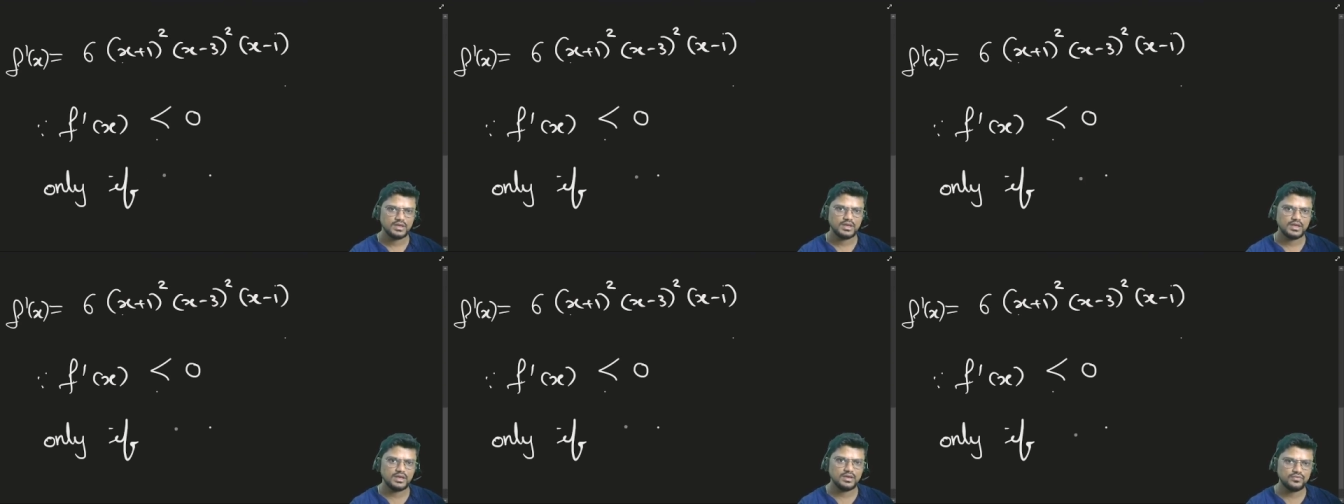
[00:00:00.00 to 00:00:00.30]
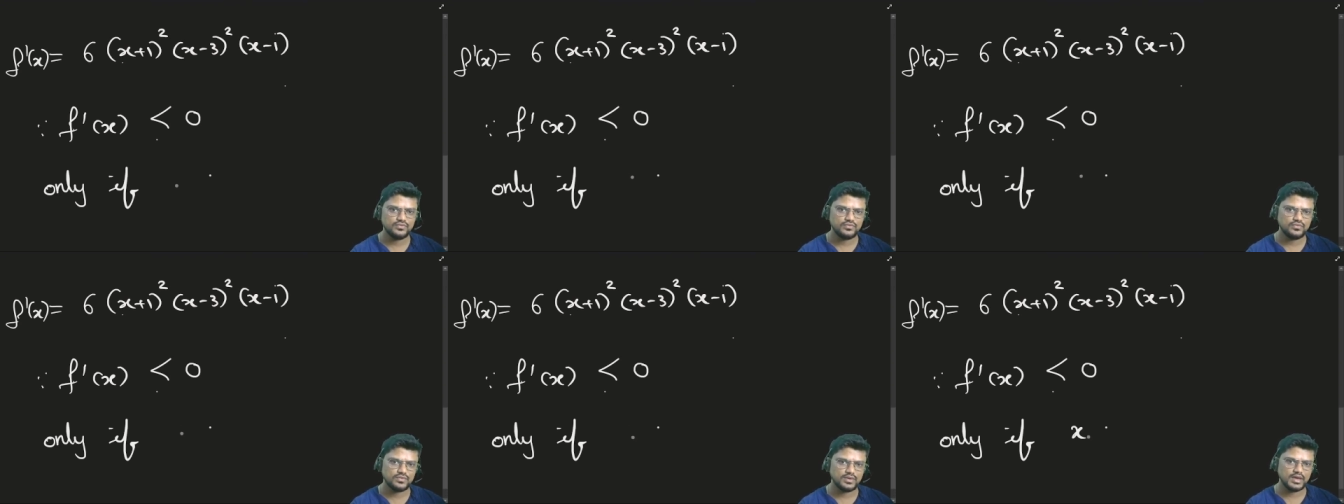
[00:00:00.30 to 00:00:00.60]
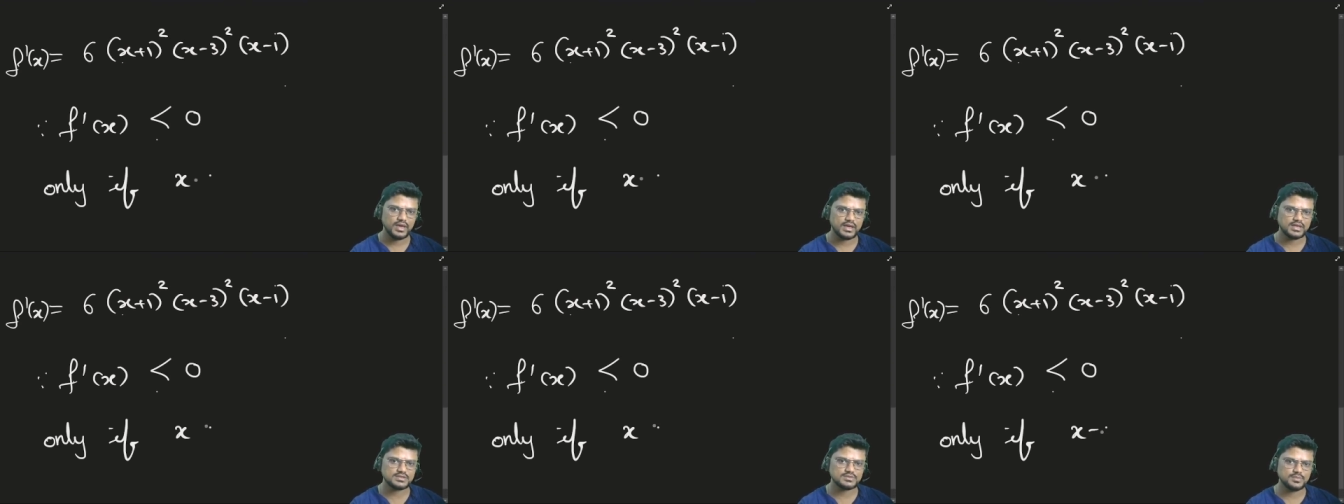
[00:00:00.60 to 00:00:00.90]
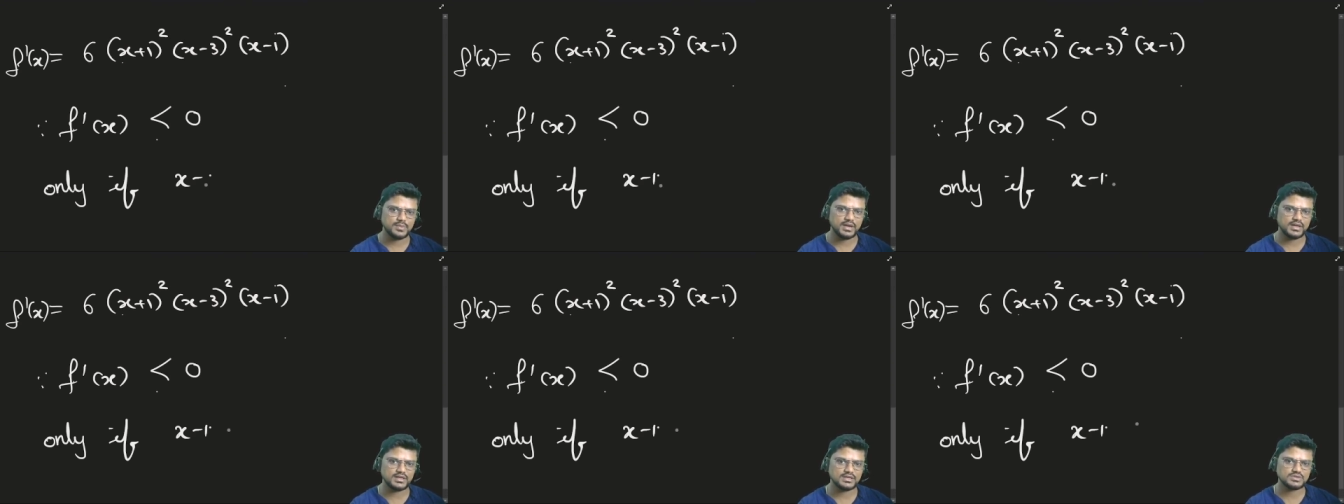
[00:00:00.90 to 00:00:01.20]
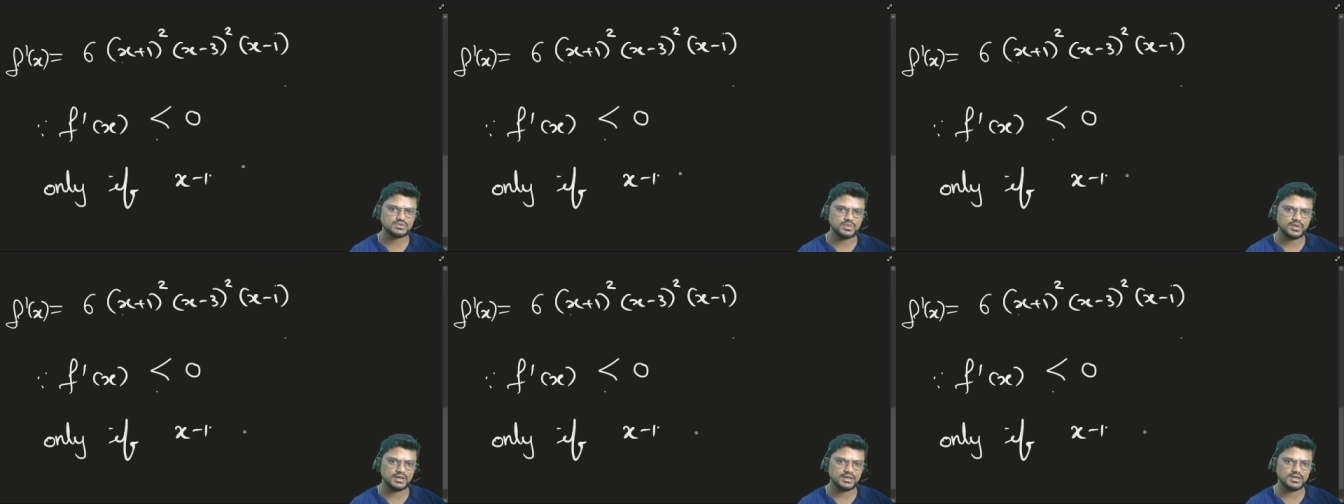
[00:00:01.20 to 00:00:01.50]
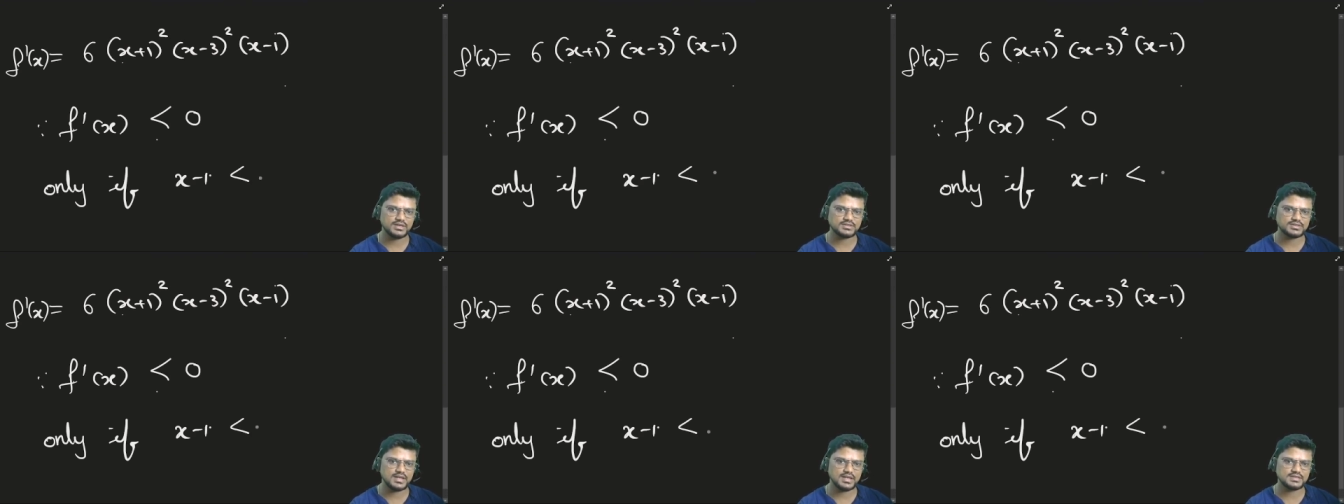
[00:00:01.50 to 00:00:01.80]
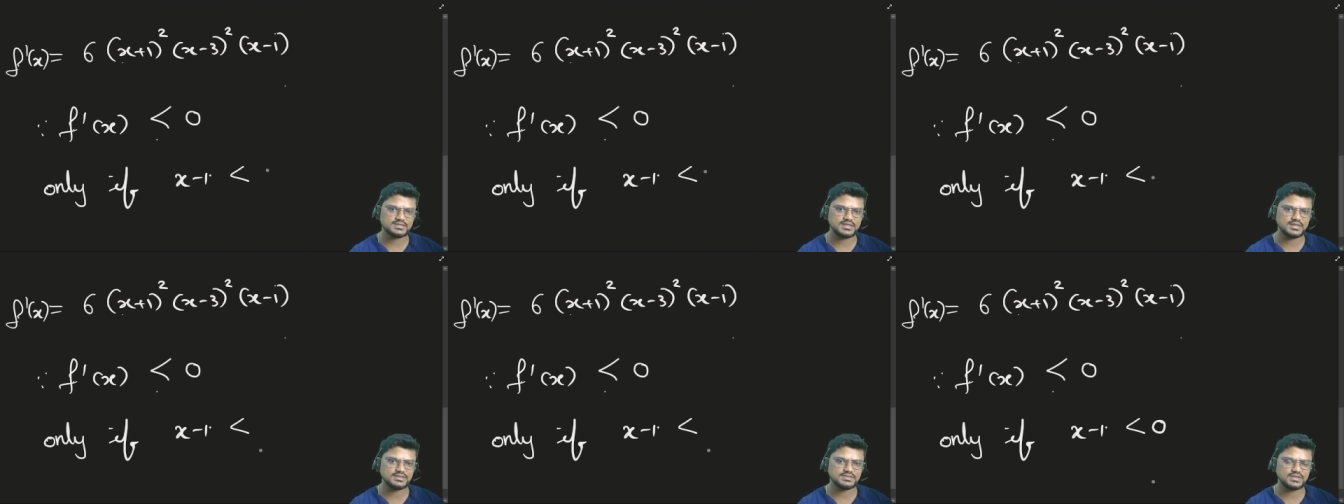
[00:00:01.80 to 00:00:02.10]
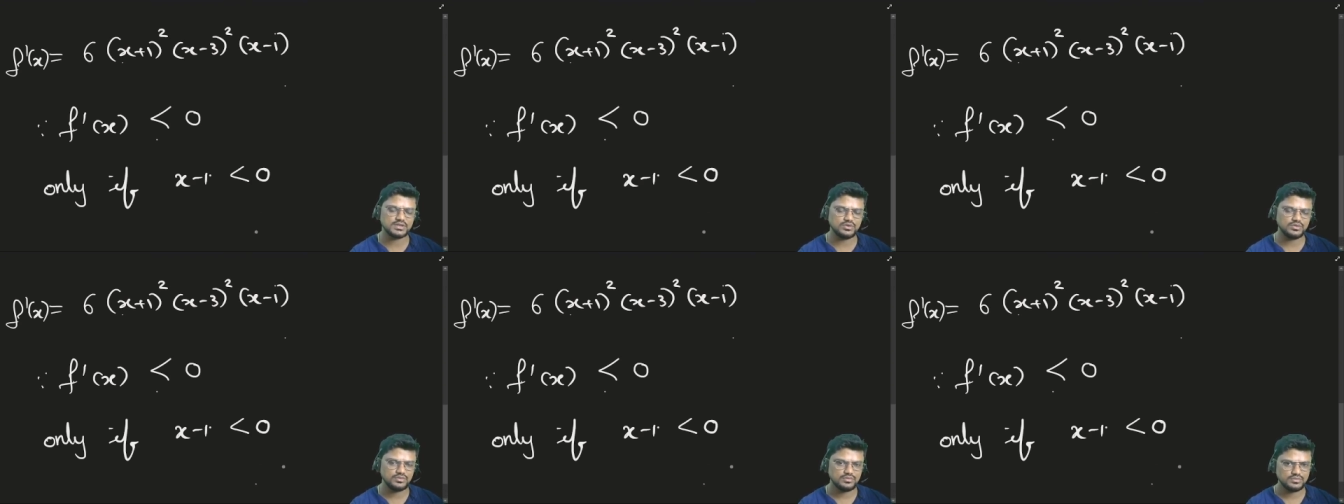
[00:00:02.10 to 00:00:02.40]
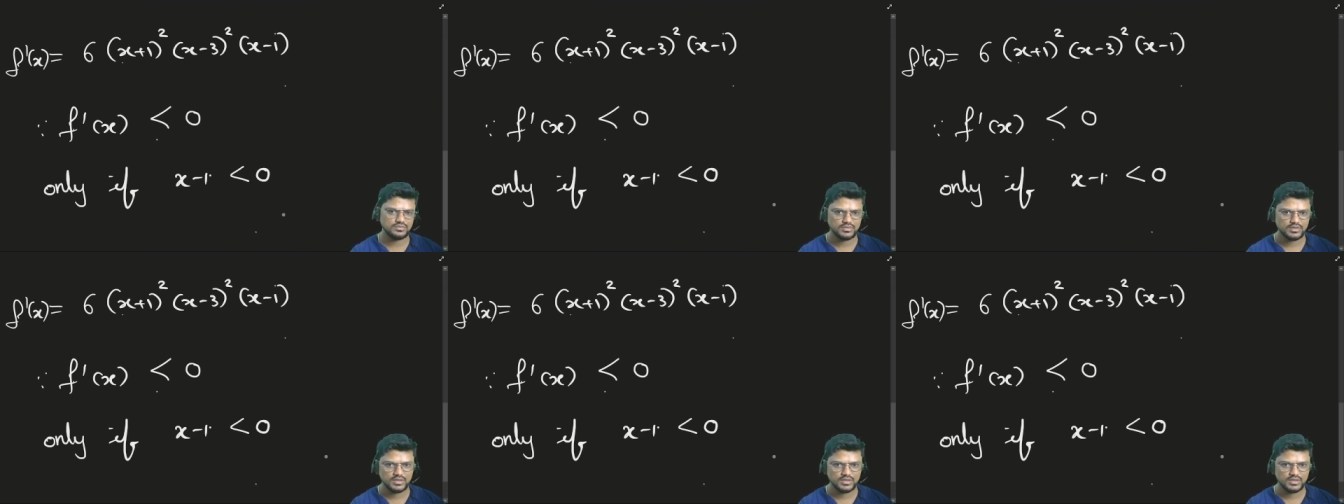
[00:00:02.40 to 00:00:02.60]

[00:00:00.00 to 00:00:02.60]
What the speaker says: if x minus 1 is less than 0,